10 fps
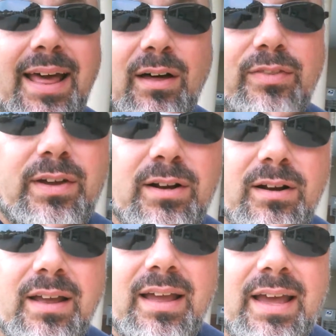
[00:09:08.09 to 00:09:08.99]

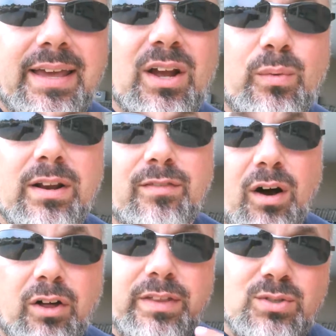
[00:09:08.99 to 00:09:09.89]
healthier and get rid of
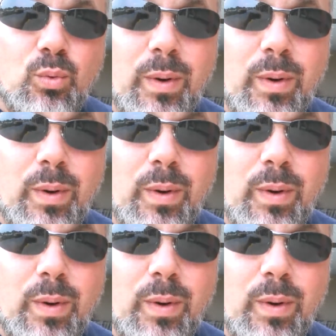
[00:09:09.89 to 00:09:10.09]
all this